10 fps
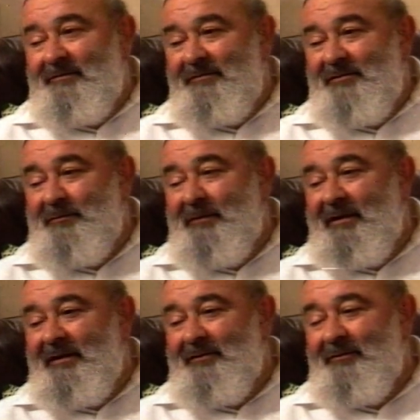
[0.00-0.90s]

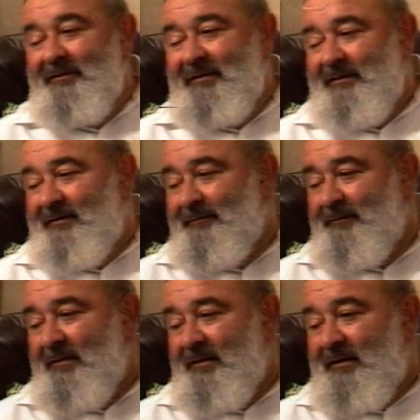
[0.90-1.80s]
smelly and all that,
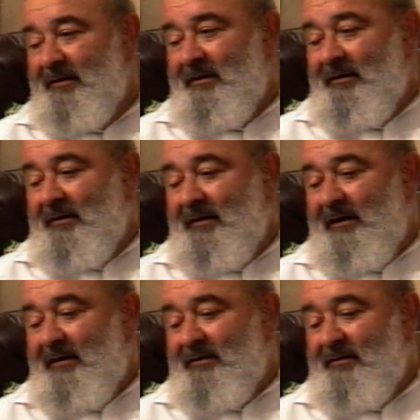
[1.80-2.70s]

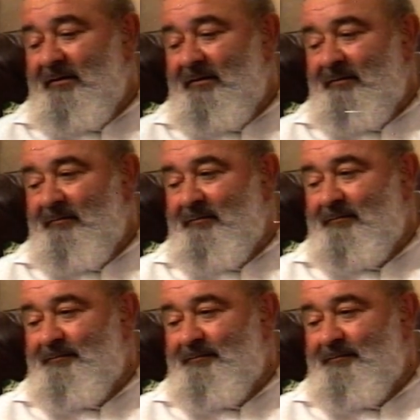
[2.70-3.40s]
and